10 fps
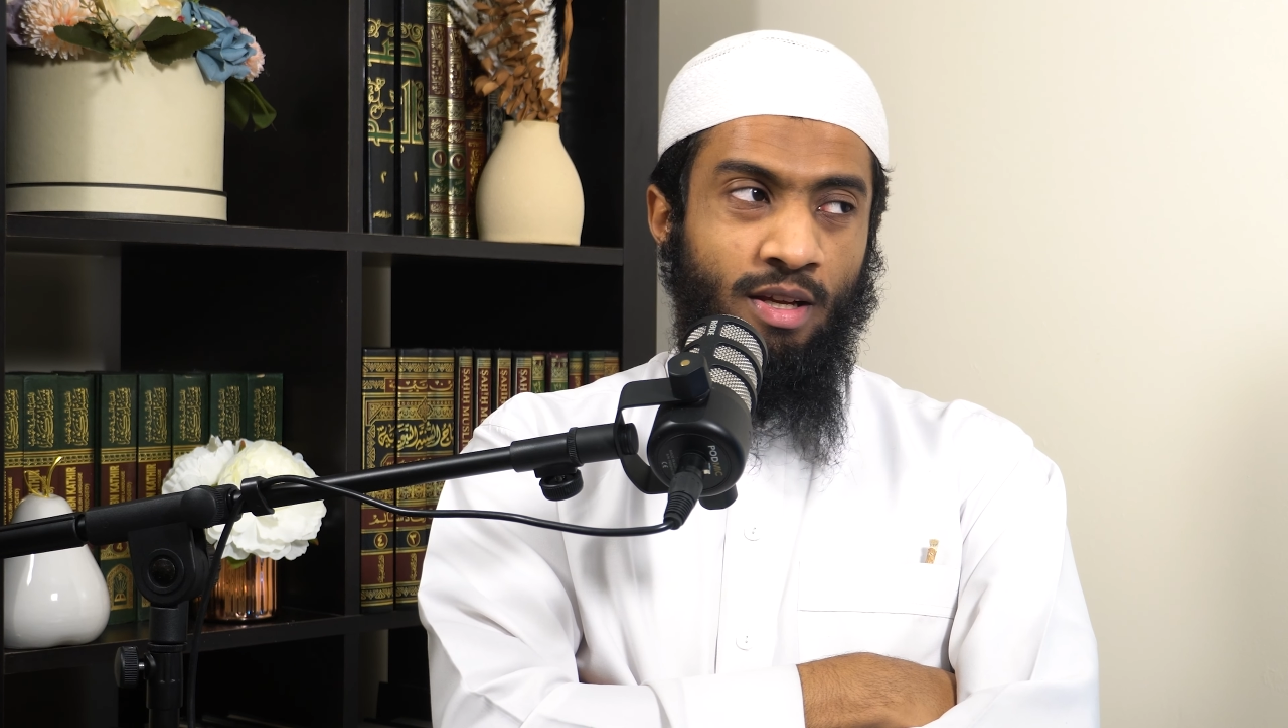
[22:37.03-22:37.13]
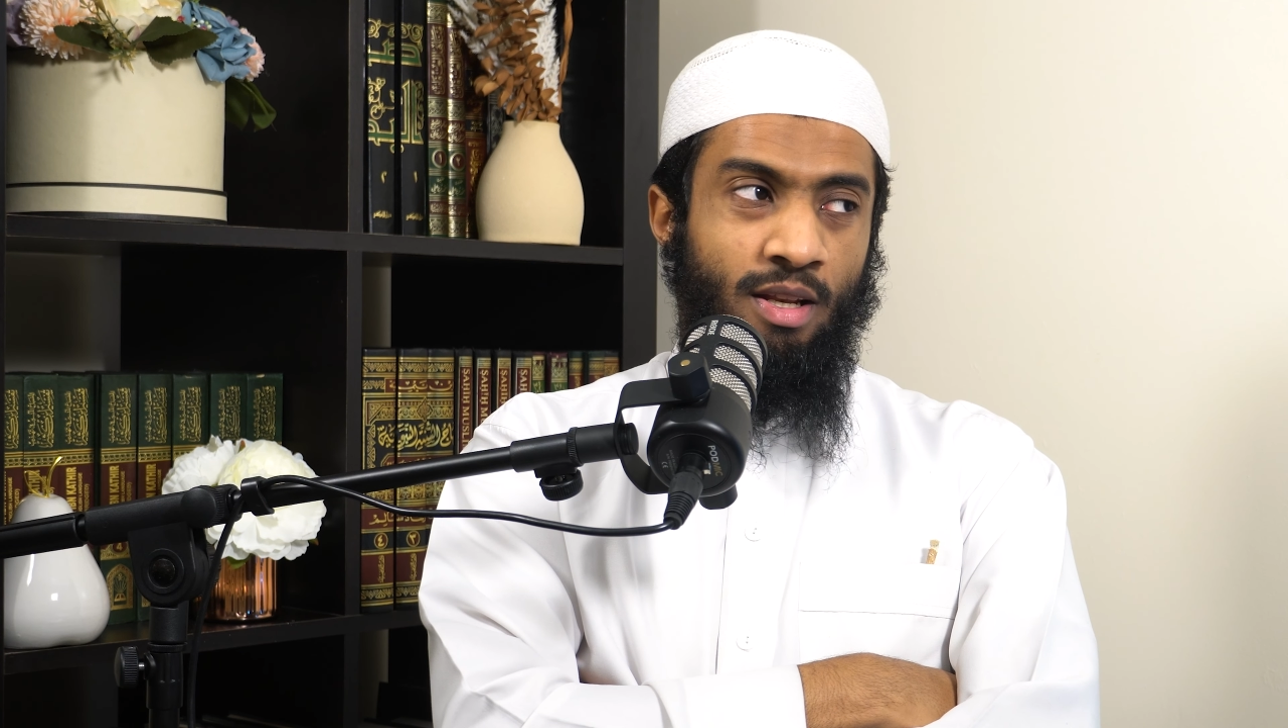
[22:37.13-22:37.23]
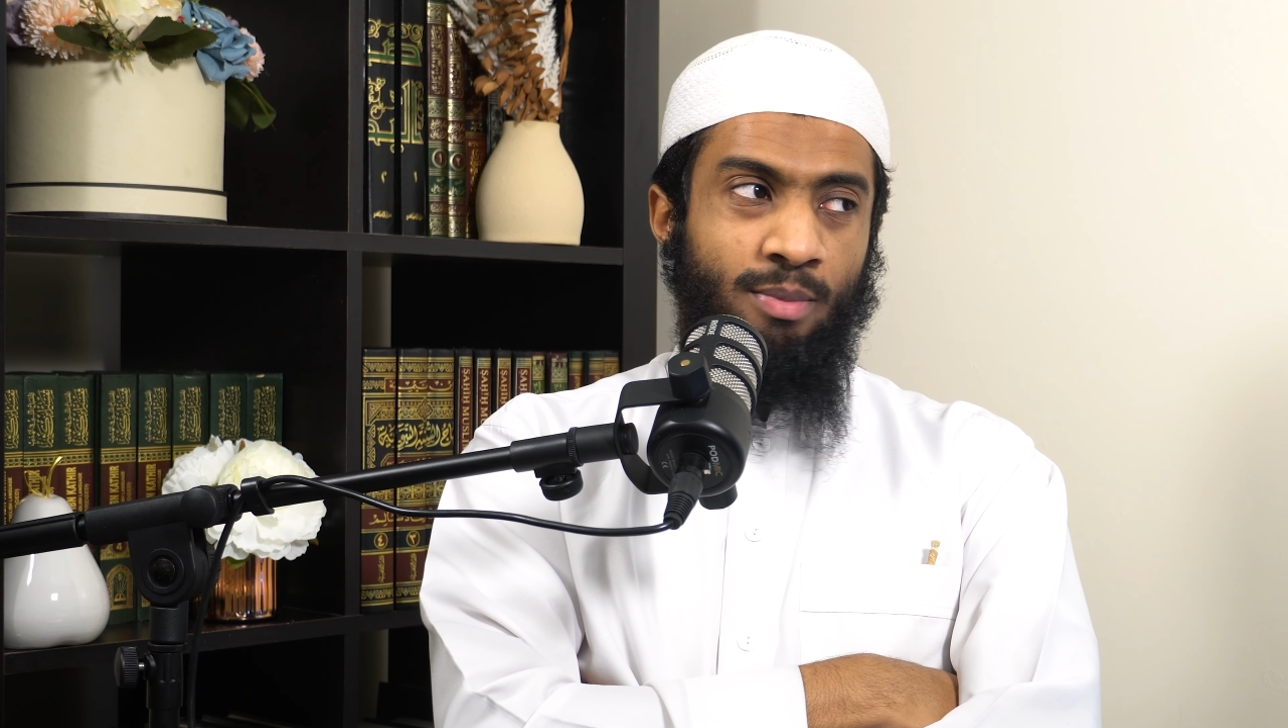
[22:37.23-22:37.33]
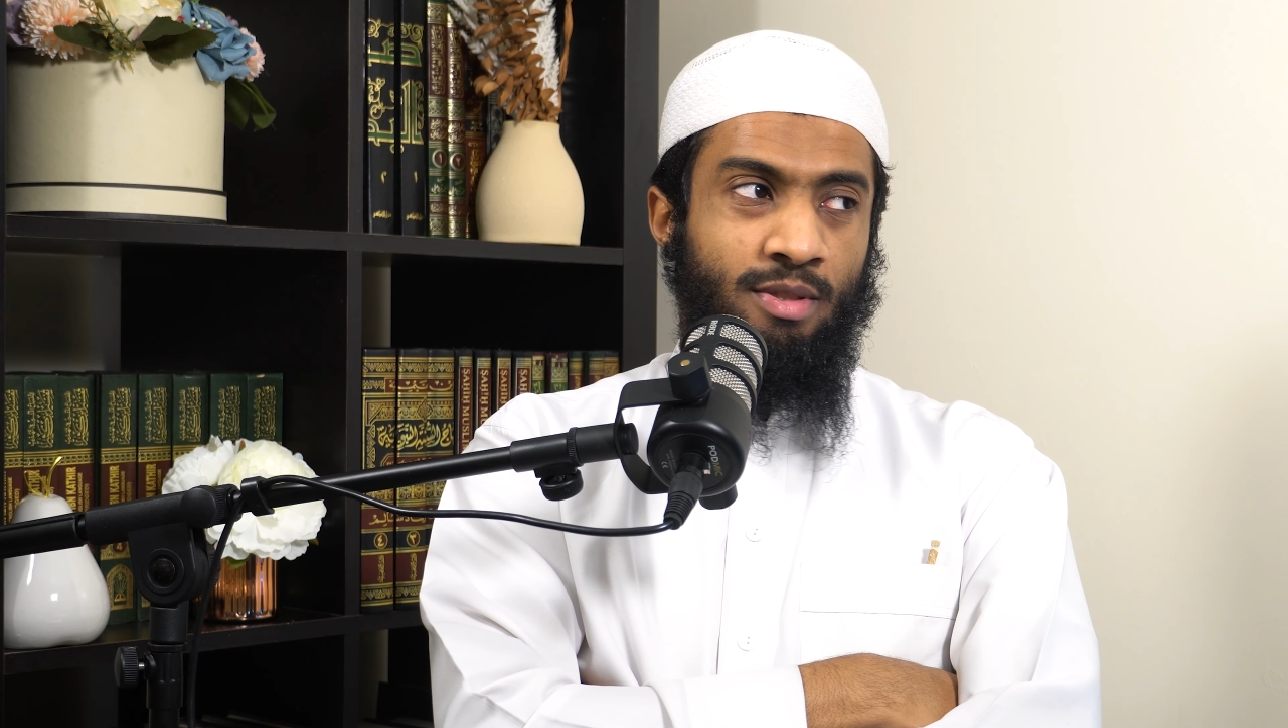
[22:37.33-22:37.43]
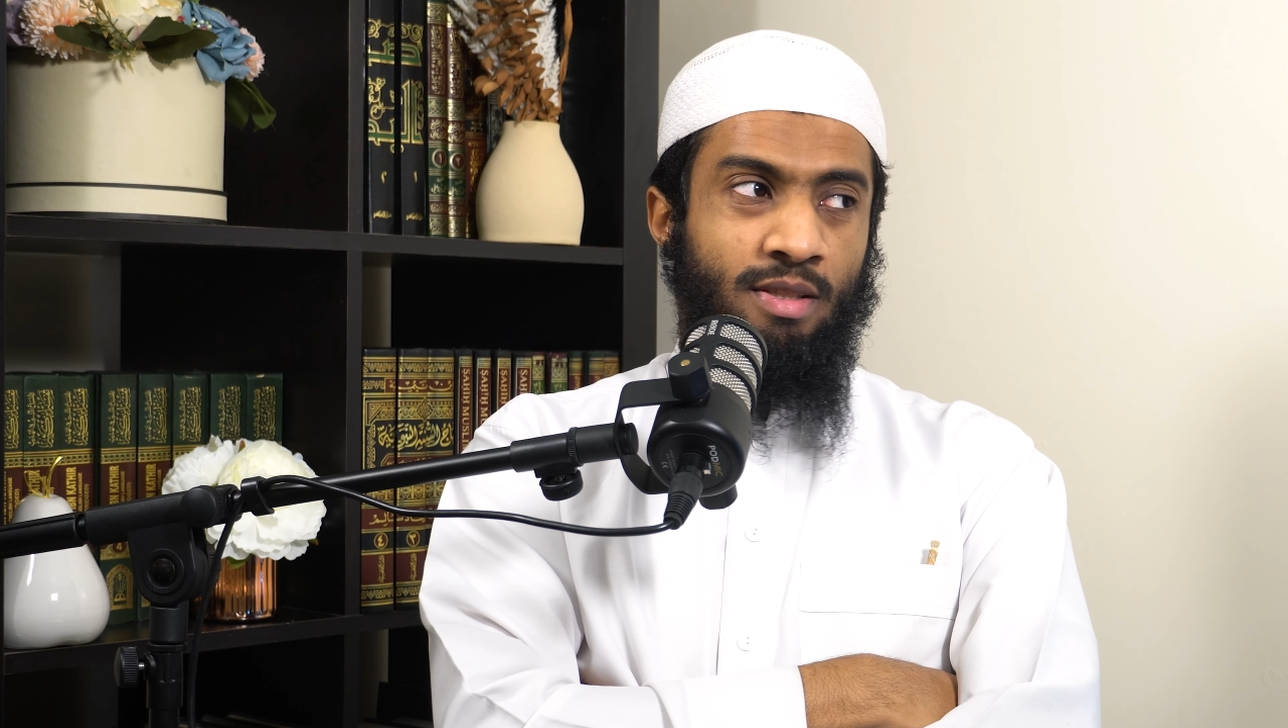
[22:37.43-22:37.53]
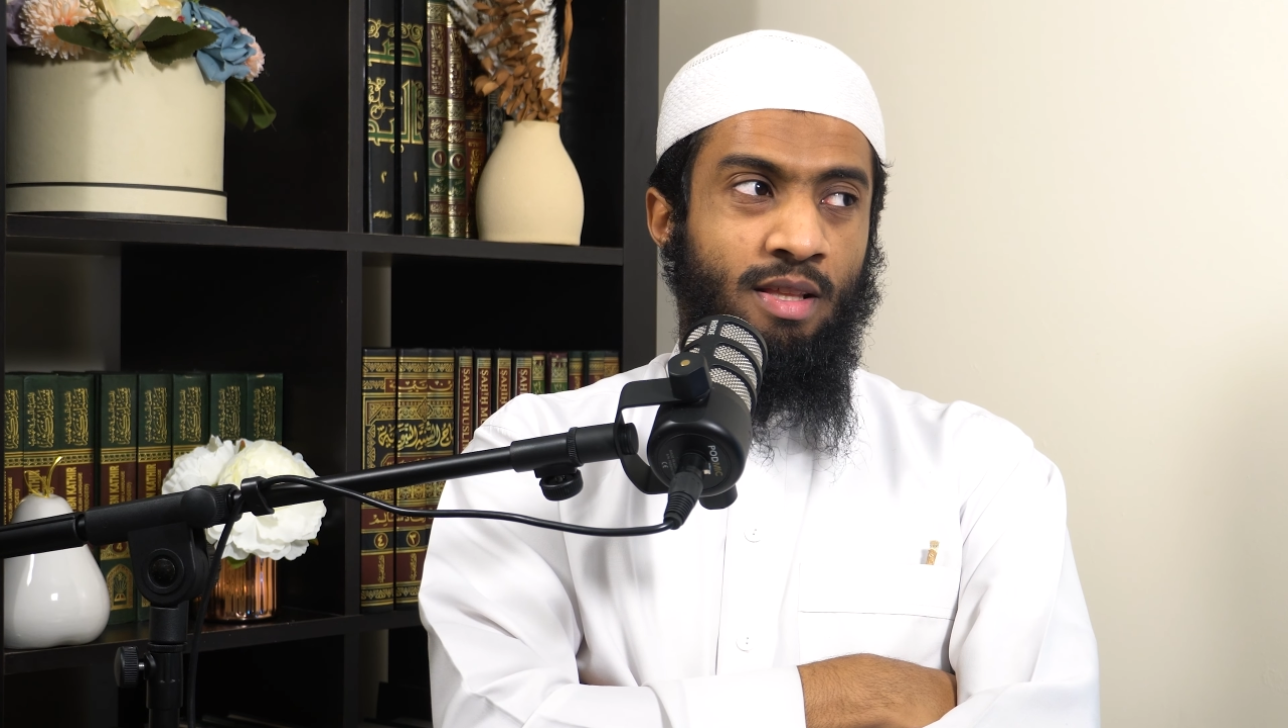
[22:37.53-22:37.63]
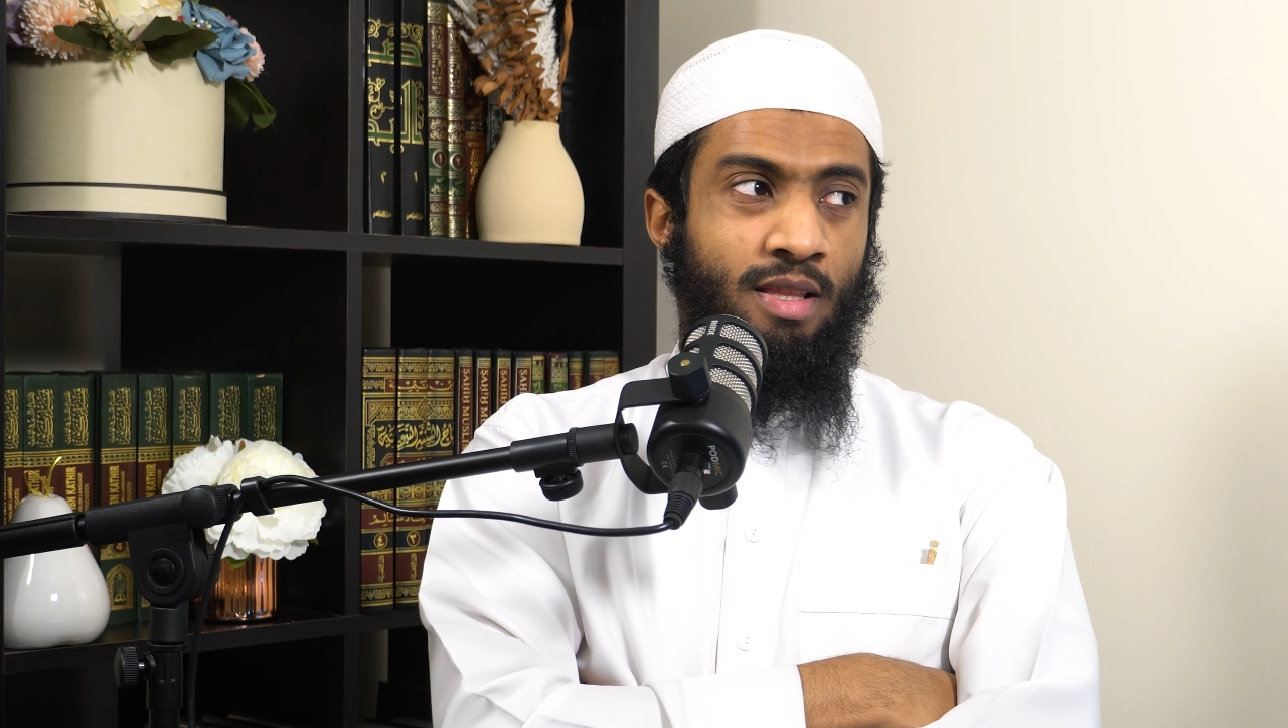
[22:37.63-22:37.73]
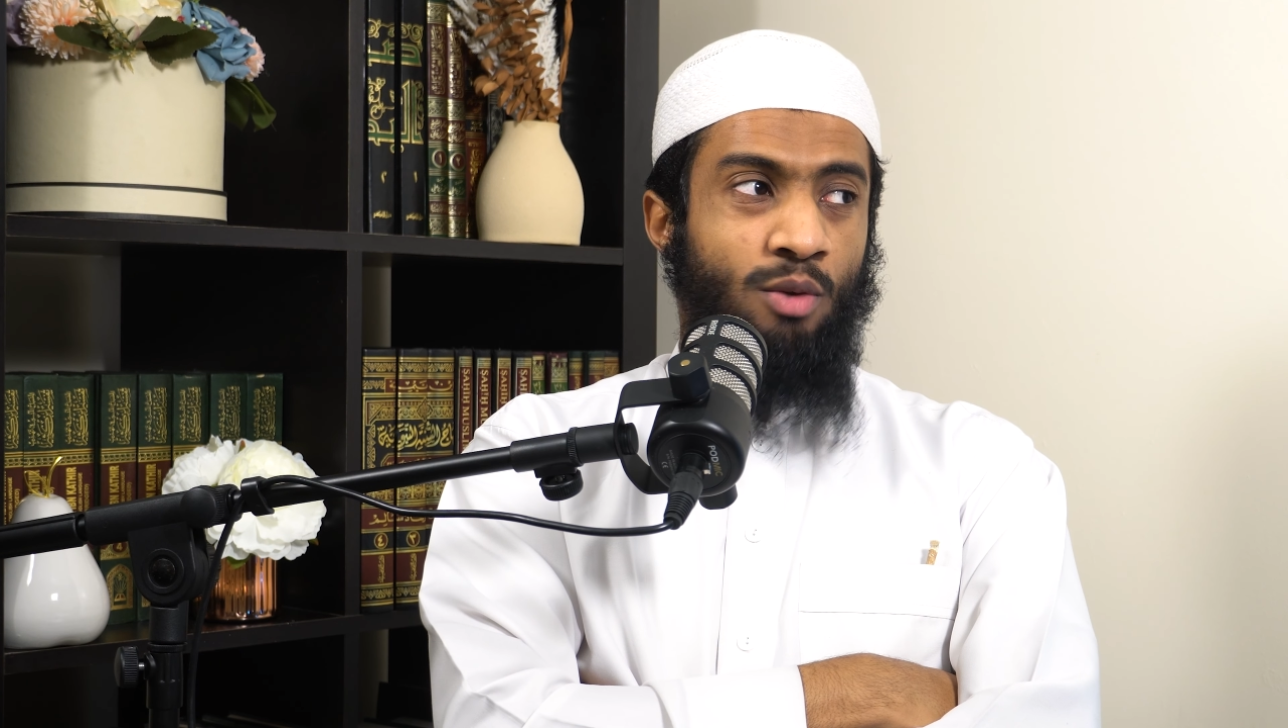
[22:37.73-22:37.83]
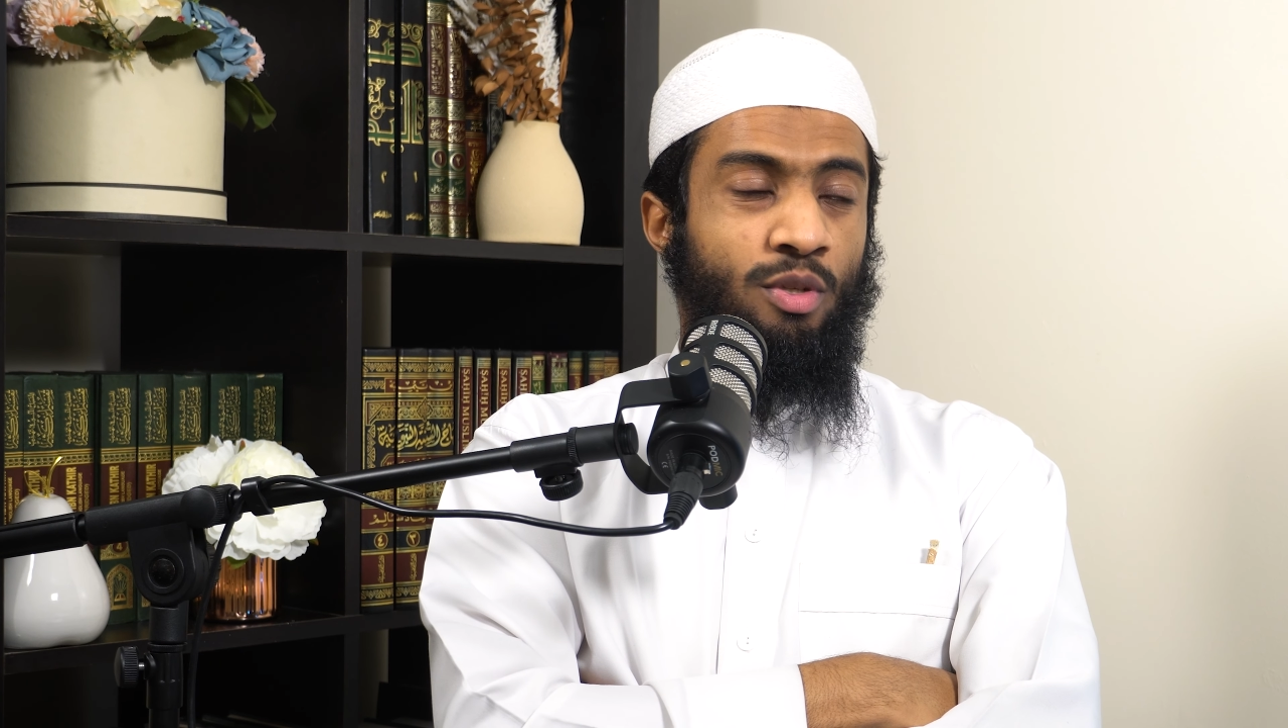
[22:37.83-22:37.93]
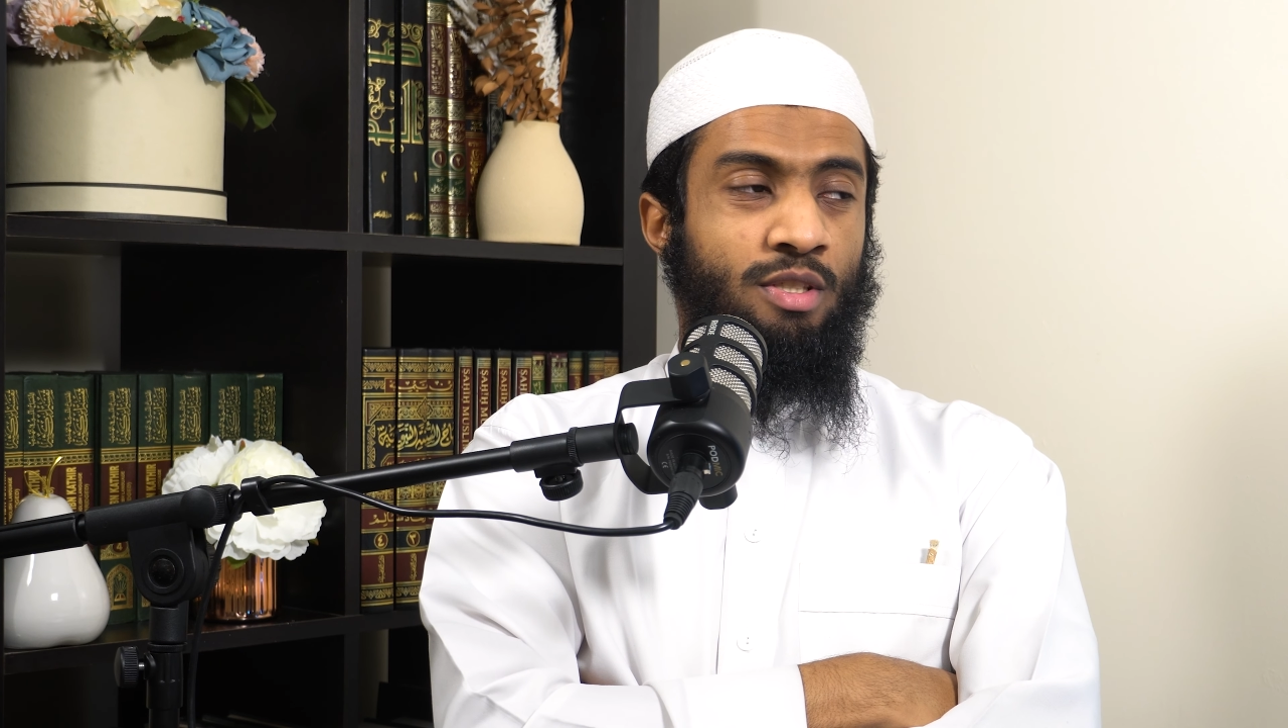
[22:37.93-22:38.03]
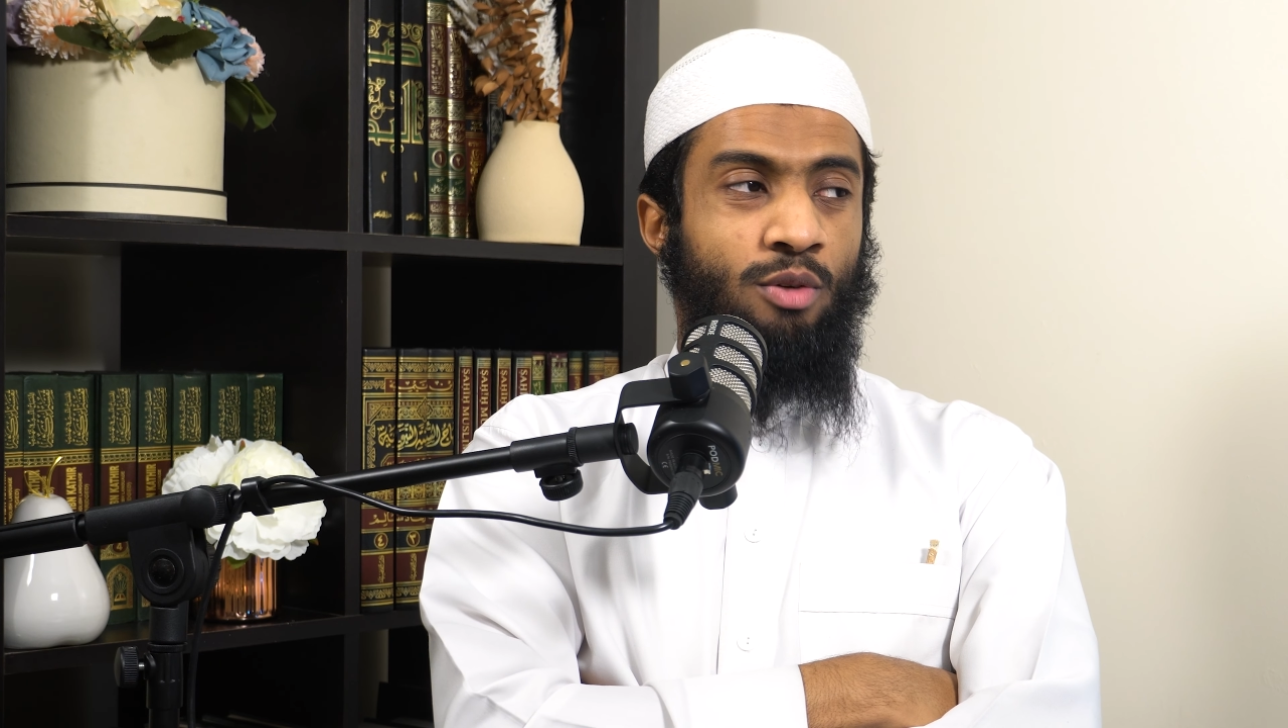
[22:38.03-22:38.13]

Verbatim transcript: calamity that they wish